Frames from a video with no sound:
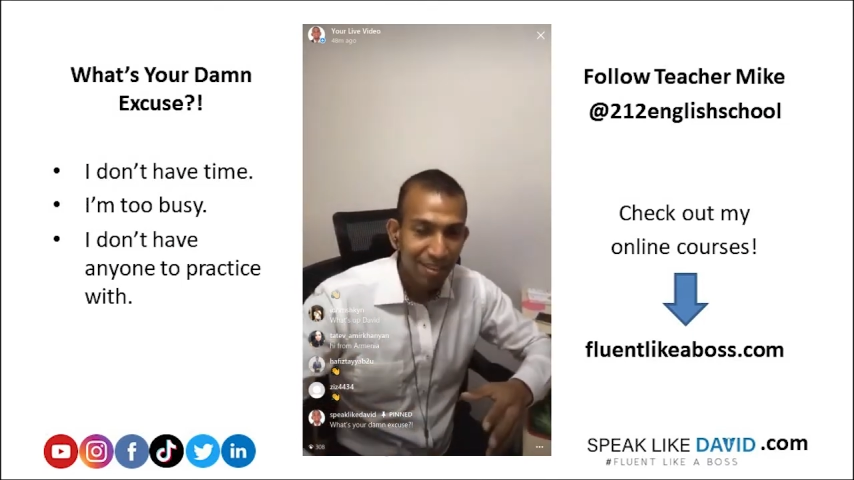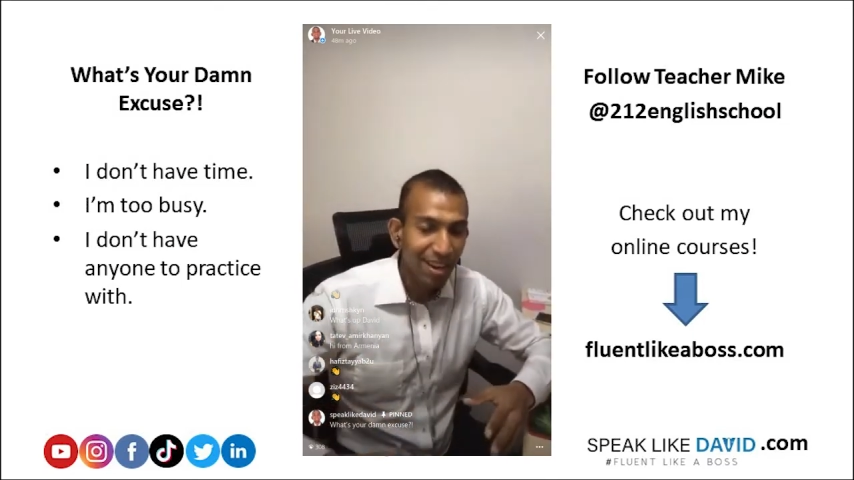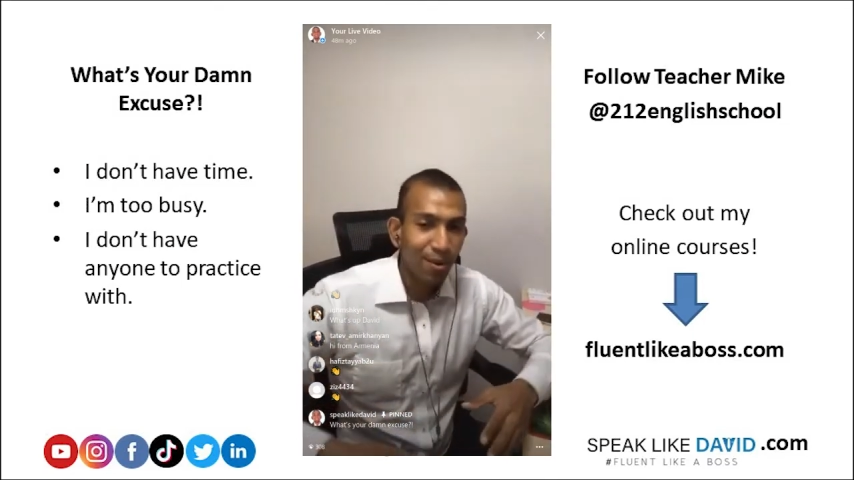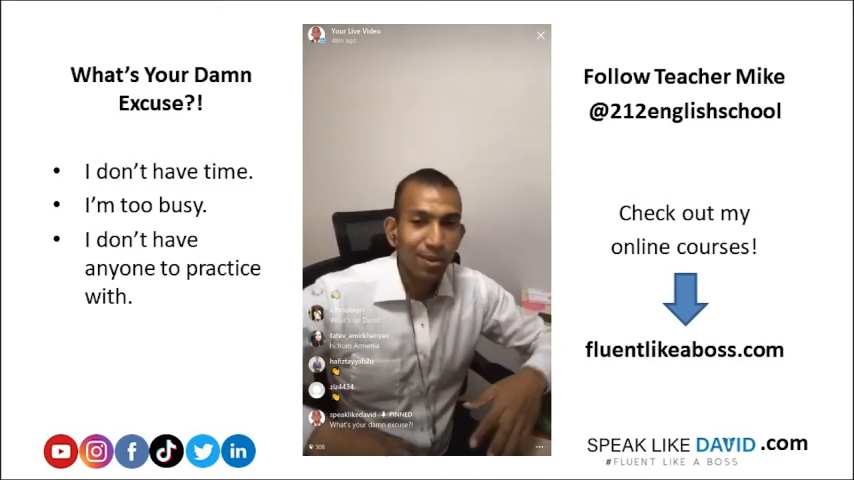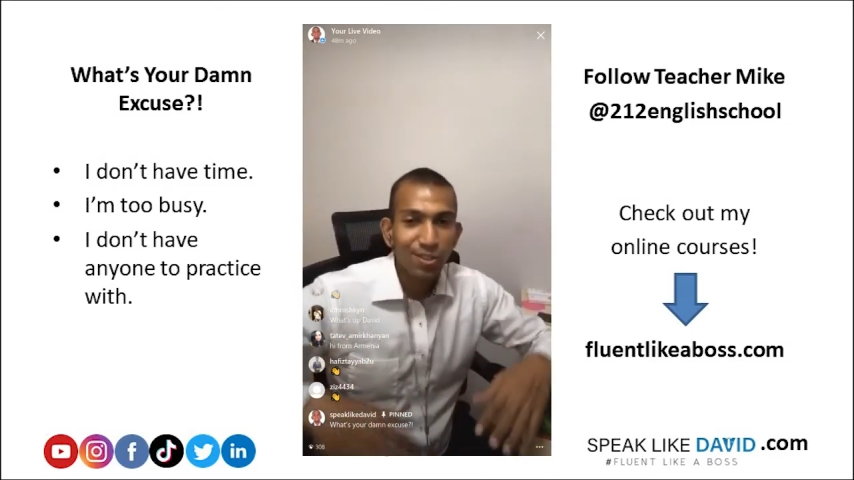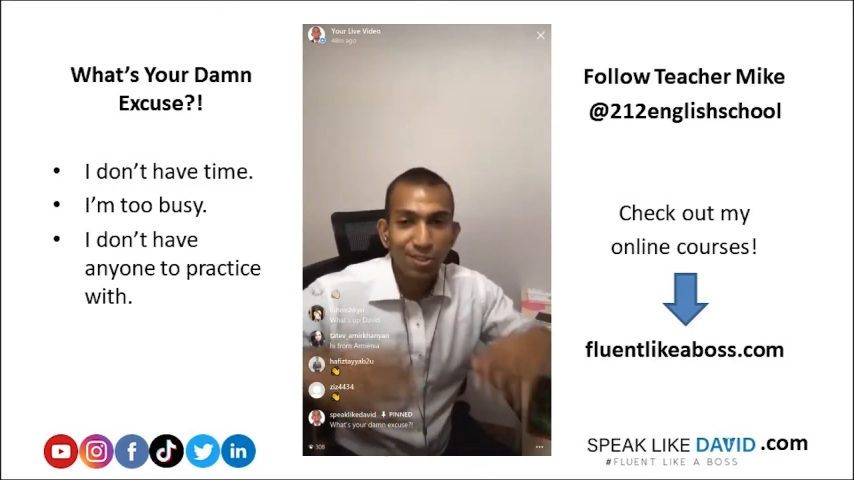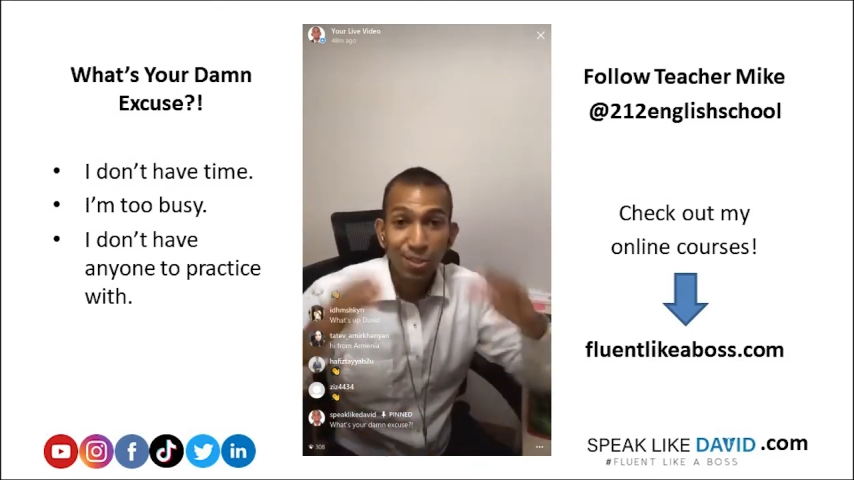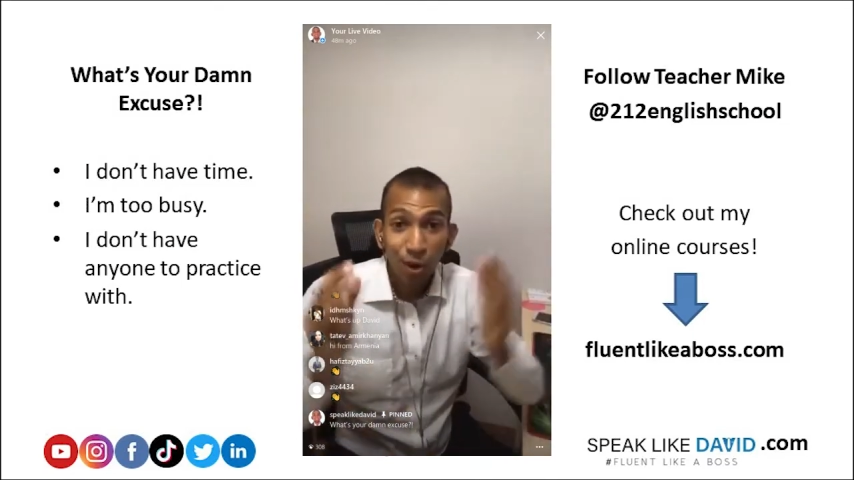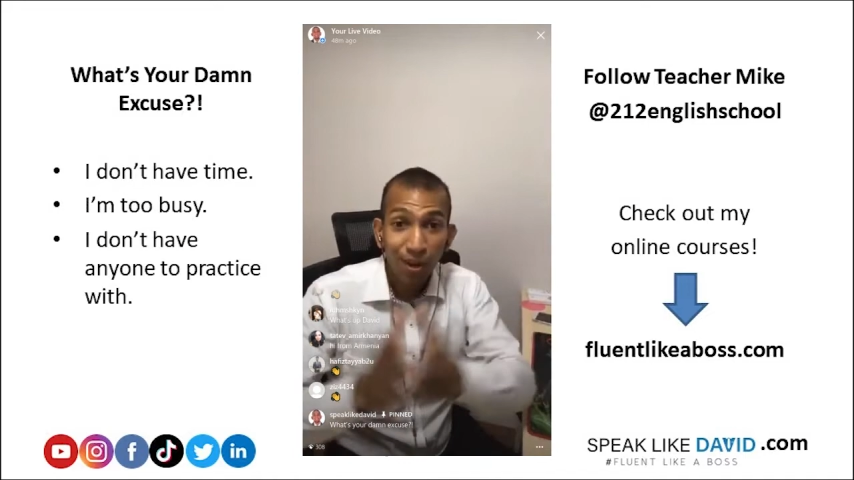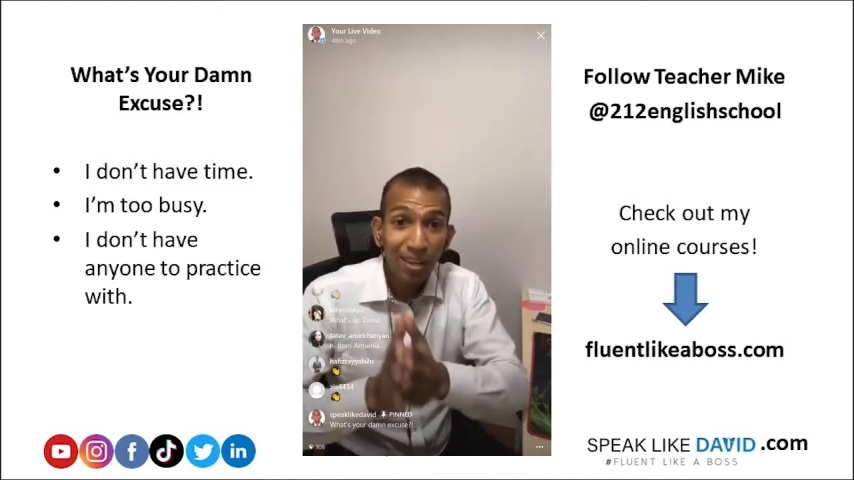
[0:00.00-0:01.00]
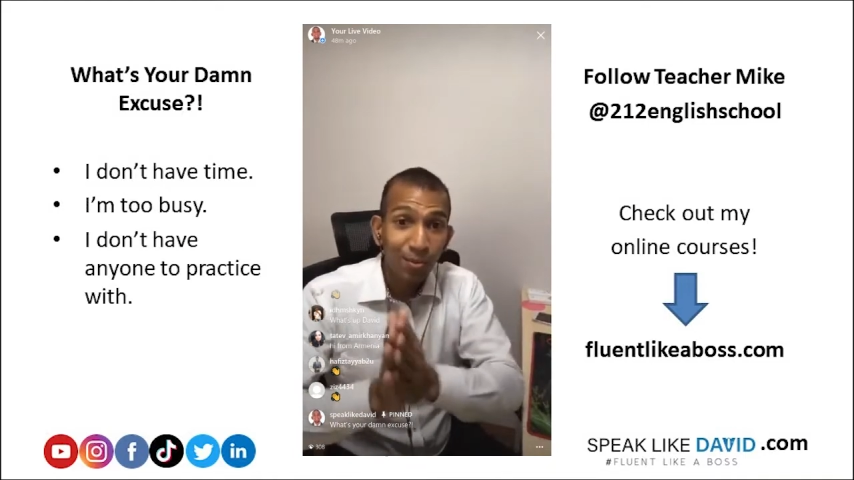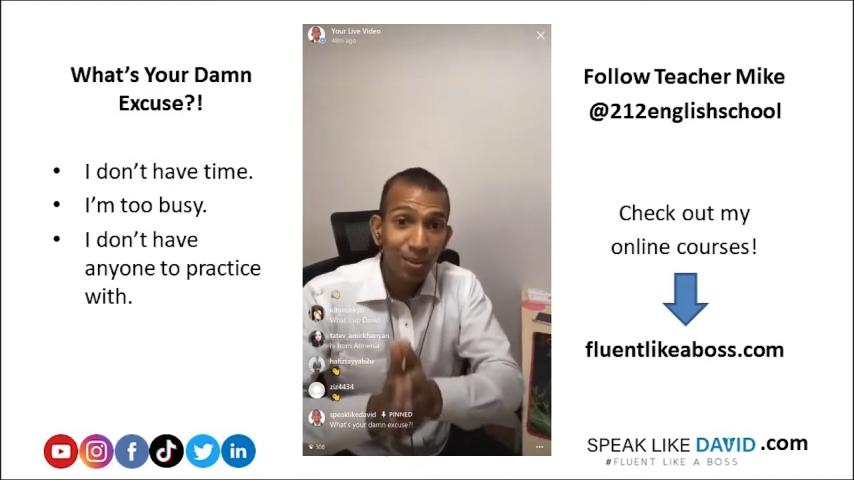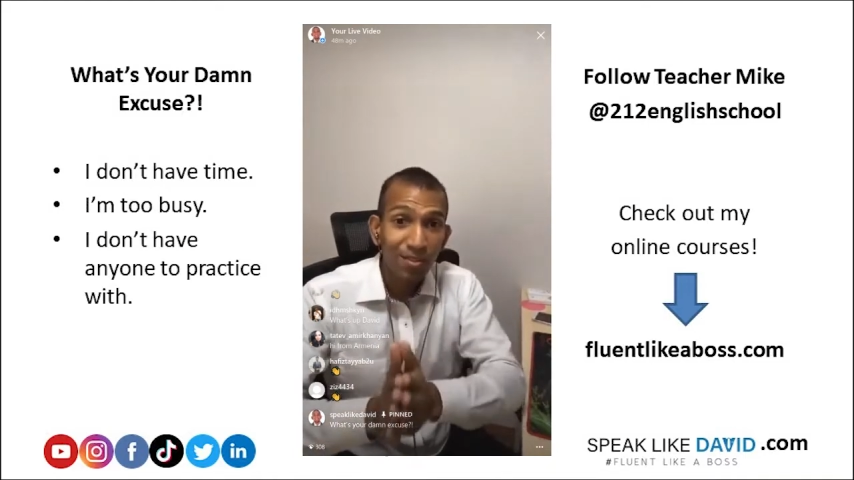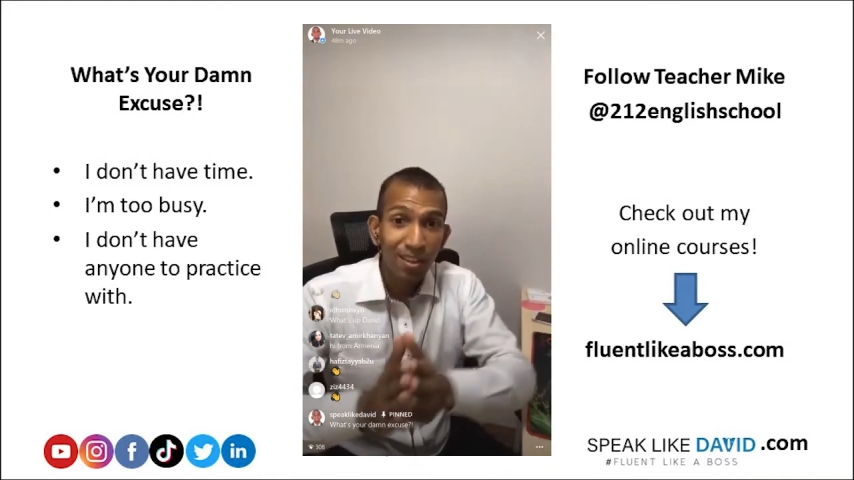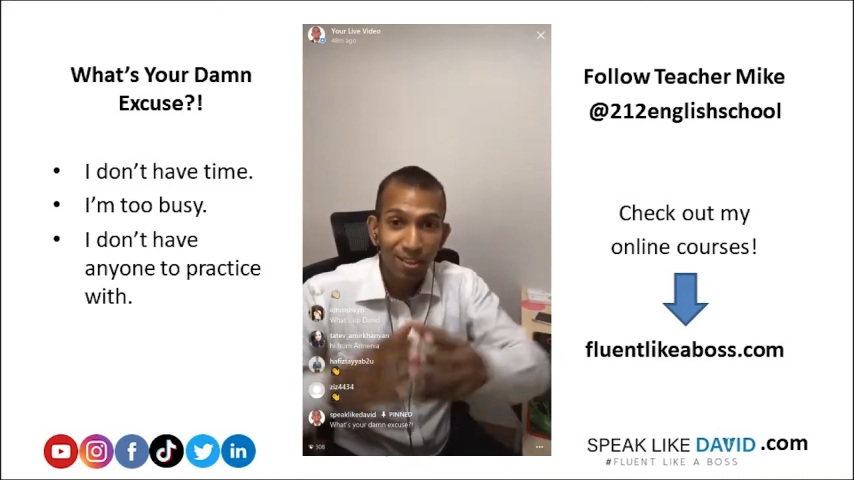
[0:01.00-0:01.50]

hour just talking with